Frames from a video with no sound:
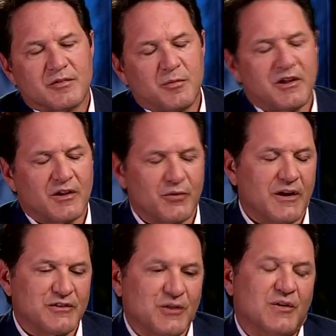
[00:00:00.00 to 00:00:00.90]
Speaking of
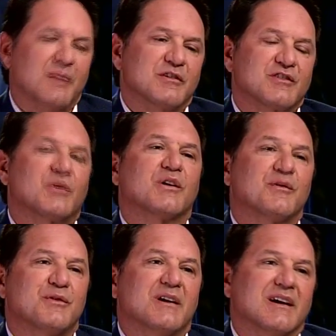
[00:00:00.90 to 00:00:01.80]
Roger Clemens,
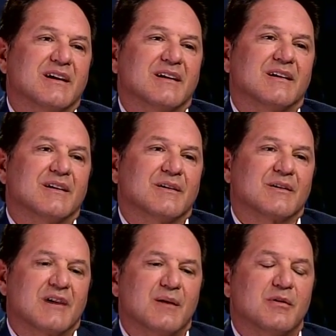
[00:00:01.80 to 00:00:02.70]
clarify
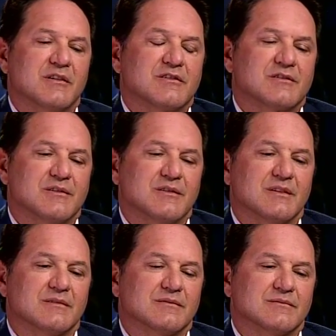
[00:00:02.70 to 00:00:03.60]
comments
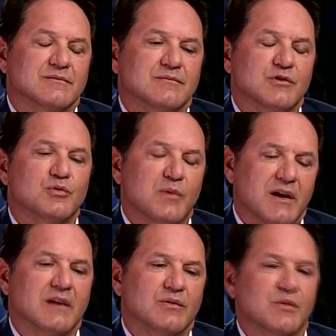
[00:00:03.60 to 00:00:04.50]
that you
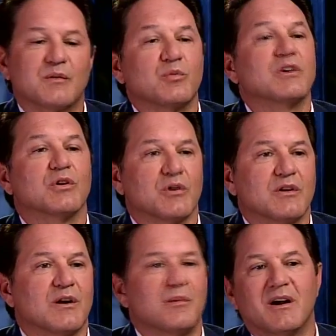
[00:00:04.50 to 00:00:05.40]
made or that we
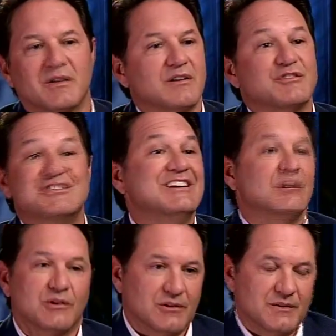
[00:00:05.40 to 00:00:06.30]
heard about his
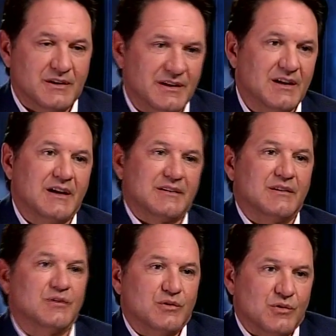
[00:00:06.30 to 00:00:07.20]
deal that he got
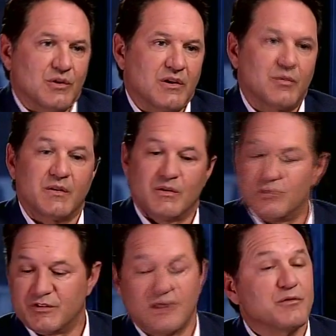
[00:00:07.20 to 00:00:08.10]
in New York, whether it
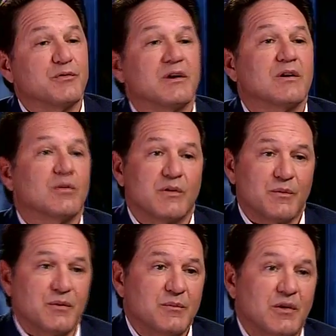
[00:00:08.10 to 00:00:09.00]
was unfair,
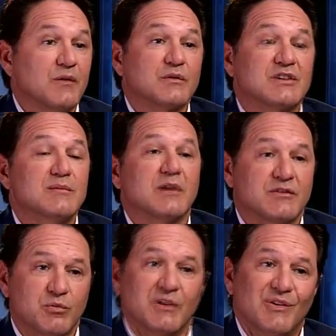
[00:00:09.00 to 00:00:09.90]
whether other
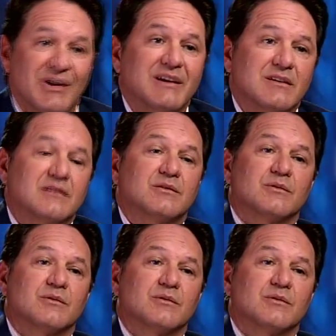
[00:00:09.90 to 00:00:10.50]
teammates wouldn't like it.